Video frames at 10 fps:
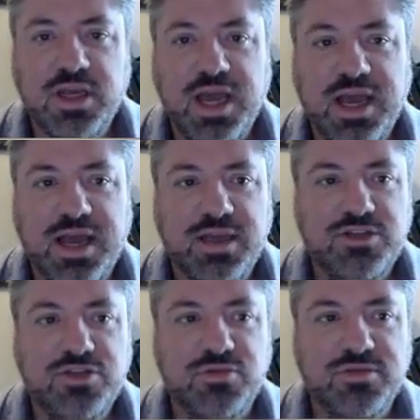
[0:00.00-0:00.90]

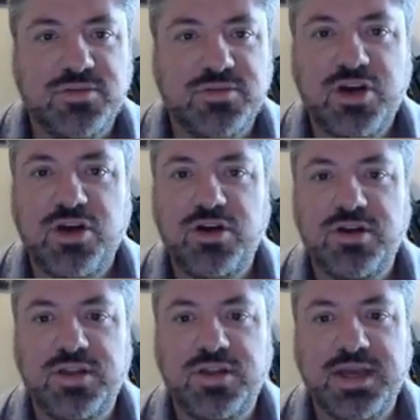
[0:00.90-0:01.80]
to some
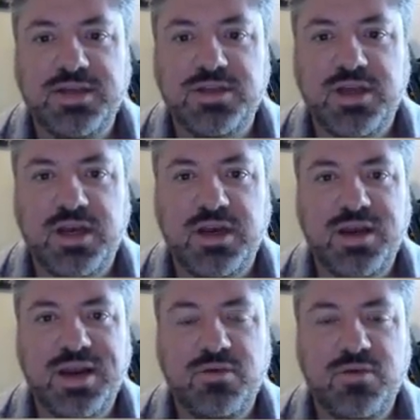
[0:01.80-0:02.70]
current things
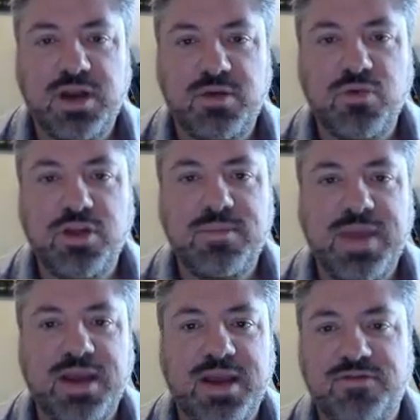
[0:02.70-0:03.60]
and really
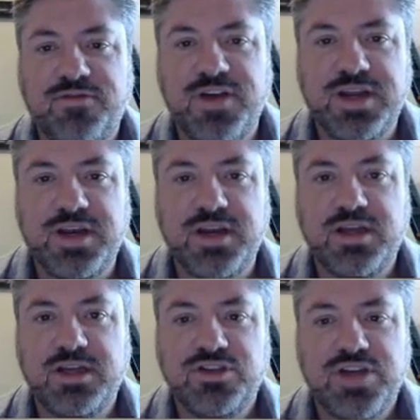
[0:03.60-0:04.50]
make it a fun
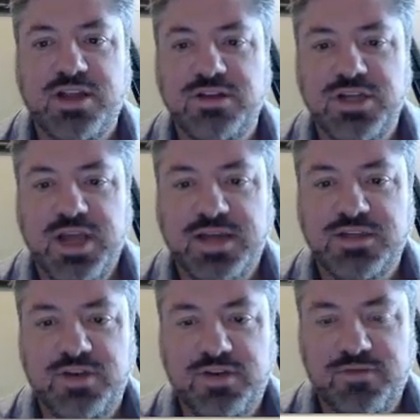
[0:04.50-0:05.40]
and challenging
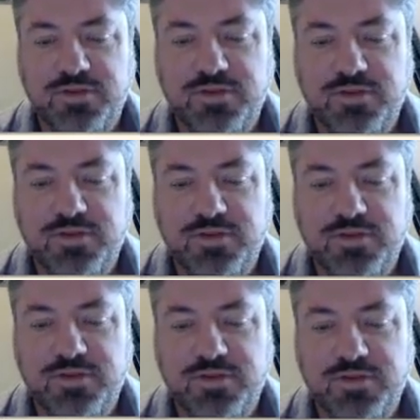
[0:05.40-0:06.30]
activity for your
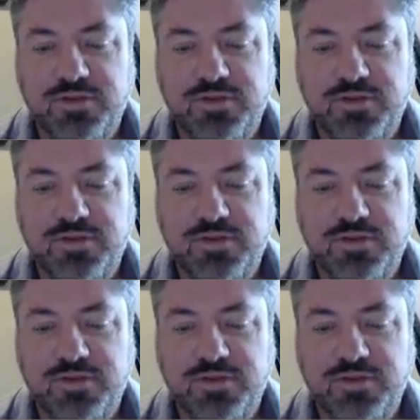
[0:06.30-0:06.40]
students.